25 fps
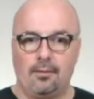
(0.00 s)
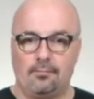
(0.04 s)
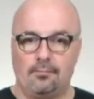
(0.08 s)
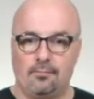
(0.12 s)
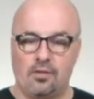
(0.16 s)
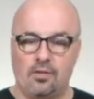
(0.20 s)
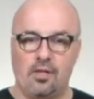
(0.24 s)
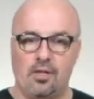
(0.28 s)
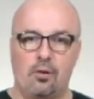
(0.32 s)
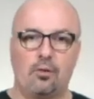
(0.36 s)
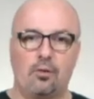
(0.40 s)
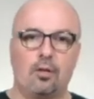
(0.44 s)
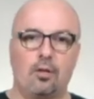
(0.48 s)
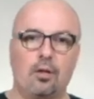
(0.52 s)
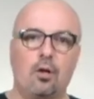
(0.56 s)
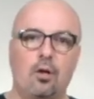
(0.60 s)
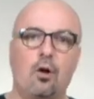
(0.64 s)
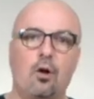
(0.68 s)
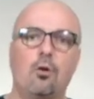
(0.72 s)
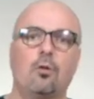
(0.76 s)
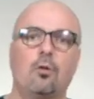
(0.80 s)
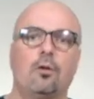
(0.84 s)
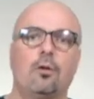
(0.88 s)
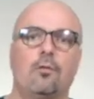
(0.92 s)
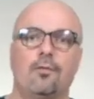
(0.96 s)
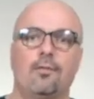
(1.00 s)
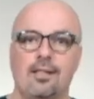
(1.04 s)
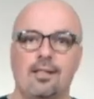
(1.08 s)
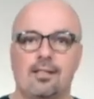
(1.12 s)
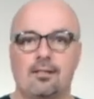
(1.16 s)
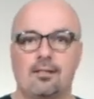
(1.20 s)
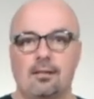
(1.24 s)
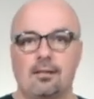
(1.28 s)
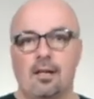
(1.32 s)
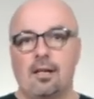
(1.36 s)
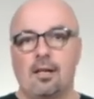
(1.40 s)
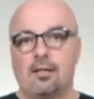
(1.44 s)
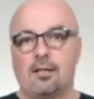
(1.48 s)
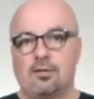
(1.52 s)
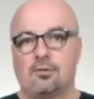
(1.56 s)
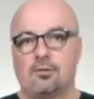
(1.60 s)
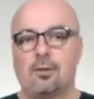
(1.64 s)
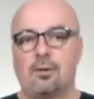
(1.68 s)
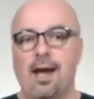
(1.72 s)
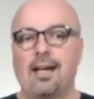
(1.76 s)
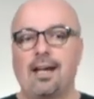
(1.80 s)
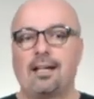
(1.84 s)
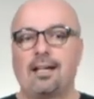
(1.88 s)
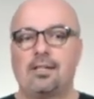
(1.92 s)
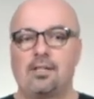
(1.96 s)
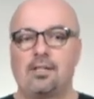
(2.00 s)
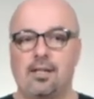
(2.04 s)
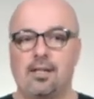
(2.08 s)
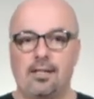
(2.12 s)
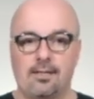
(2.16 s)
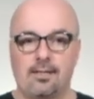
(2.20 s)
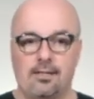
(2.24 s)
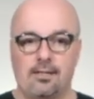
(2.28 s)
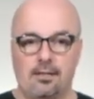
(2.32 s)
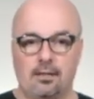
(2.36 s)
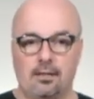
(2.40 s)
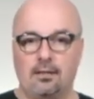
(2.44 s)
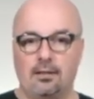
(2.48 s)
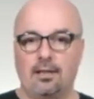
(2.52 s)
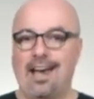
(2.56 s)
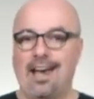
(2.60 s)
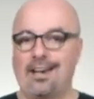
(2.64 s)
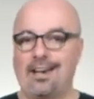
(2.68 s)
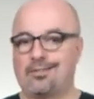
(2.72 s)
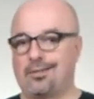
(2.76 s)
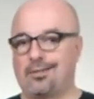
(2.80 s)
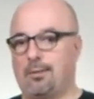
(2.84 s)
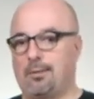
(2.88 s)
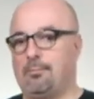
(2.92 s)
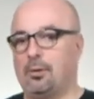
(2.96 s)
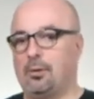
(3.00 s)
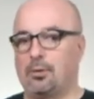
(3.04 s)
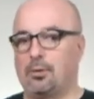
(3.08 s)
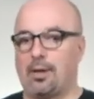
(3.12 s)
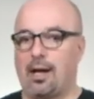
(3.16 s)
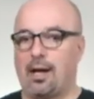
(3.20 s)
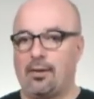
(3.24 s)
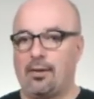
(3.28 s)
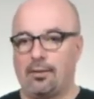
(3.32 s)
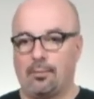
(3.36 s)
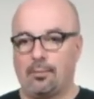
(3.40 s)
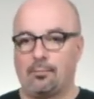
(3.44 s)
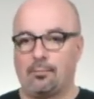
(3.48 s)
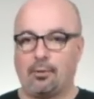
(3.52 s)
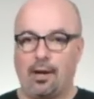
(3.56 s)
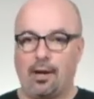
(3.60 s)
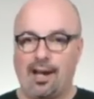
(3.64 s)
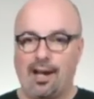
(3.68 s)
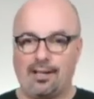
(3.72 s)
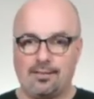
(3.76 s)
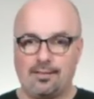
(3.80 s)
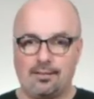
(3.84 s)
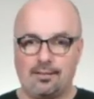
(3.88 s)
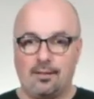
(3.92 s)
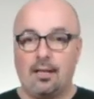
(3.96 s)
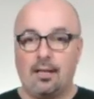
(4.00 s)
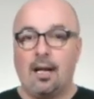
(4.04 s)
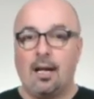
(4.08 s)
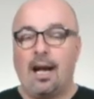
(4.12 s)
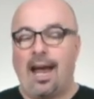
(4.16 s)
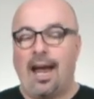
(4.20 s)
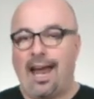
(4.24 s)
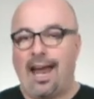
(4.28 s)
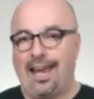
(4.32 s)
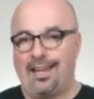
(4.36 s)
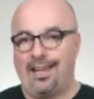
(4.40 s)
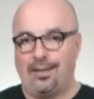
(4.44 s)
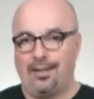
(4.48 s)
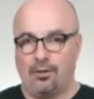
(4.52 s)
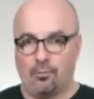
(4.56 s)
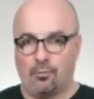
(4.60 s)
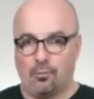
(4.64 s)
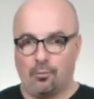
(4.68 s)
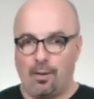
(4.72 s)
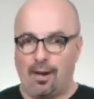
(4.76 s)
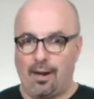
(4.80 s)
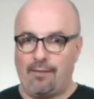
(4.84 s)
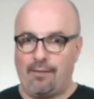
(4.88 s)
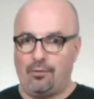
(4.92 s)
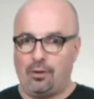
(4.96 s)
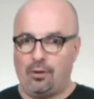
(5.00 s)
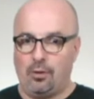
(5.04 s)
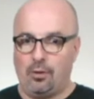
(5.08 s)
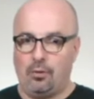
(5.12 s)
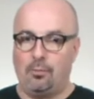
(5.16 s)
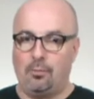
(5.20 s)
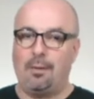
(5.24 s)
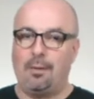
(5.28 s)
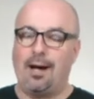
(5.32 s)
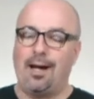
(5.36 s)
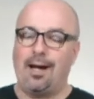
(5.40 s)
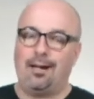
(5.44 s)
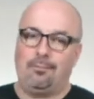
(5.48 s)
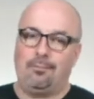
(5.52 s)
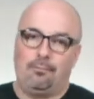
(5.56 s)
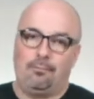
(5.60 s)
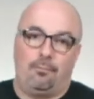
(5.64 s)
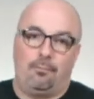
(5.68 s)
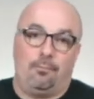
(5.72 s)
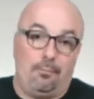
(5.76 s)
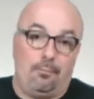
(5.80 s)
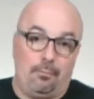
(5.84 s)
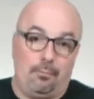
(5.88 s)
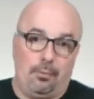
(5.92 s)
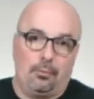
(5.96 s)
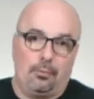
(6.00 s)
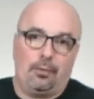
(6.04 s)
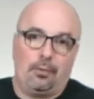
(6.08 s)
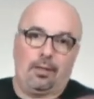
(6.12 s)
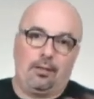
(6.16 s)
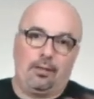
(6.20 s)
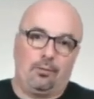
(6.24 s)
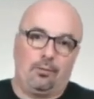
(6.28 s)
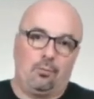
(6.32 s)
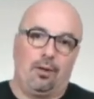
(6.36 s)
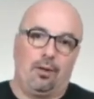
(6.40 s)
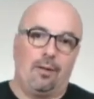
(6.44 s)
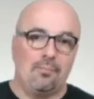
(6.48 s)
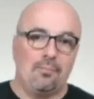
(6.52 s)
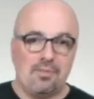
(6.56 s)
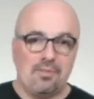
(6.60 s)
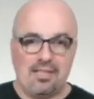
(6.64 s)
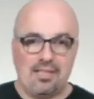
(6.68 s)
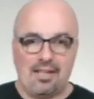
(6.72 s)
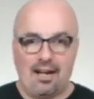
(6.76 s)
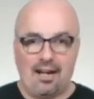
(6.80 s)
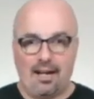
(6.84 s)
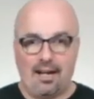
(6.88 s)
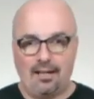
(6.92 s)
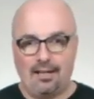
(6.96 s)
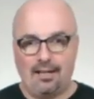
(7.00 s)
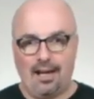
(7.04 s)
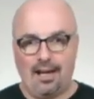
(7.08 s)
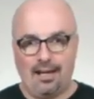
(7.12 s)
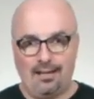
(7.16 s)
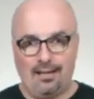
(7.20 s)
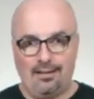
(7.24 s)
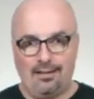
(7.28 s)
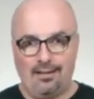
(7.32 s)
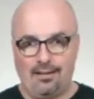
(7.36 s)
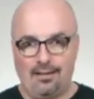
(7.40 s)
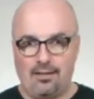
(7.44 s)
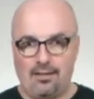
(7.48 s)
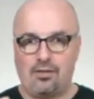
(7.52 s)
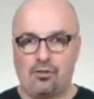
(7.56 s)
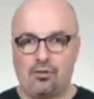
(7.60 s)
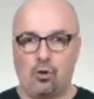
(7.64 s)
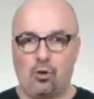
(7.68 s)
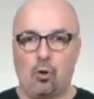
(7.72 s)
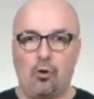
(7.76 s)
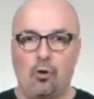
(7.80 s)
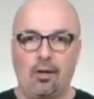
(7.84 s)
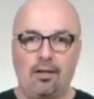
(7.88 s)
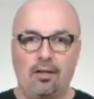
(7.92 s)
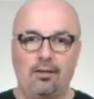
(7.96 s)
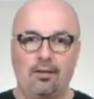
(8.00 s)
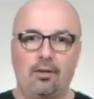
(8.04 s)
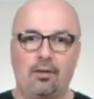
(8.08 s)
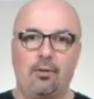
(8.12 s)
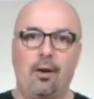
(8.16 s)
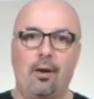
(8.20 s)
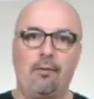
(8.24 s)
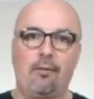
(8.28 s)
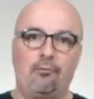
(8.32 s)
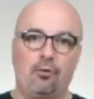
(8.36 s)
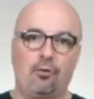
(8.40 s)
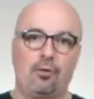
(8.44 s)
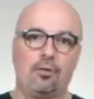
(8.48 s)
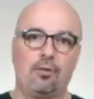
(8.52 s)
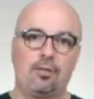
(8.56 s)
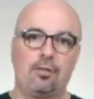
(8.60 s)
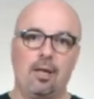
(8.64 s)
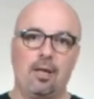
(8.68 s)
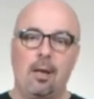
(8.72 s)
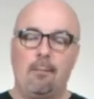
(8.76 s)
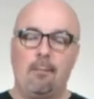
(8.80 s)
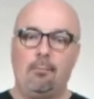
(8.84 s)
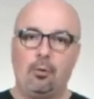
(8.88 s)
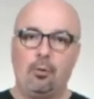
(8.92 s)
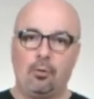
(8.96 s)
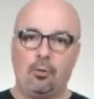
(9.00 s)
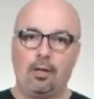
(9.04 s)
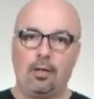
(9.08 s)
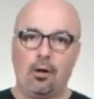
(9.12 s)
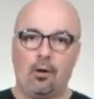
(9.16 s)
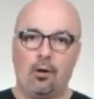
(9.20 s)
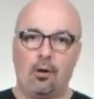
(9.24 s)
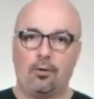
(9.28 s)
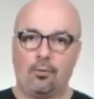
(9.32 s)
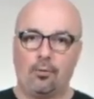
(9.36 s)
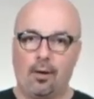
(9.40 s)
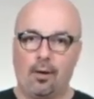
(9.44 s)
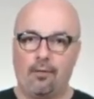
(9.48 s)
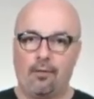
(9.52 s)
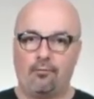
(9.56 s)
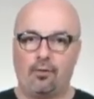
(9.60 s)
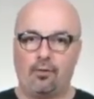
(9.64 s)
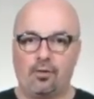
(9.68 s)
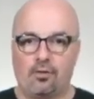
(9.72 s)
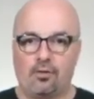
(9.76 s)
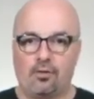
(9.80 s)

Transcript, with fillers: So the goal of this strategy is to actually build out the brand and the revenue by building the website and then starting their efforts, building all their efforts